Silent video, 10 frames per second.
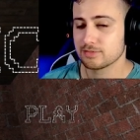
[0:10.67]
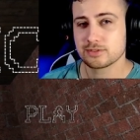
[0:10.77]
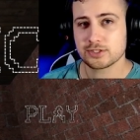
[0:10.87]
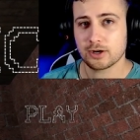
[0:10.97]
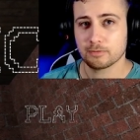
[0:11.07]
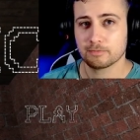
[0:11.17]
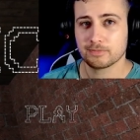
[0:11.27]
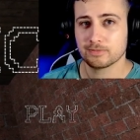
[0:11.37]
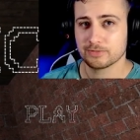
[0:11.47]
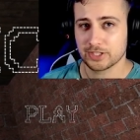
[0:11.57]
so
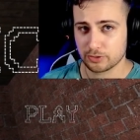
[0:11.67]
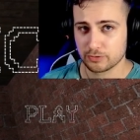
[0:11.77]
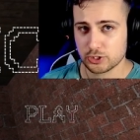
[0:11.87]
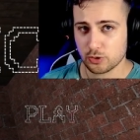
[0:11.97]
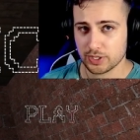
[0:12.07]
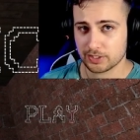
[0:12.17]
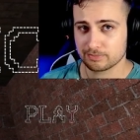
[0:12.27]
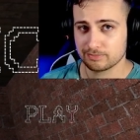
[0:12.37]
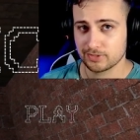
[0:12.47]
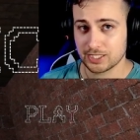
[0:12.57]
thank you for
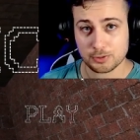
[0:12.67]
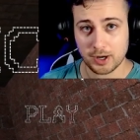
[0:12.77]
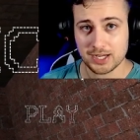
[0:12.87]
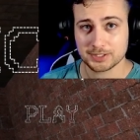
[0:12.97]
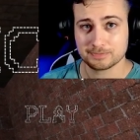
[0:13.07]
joining. Let's ride.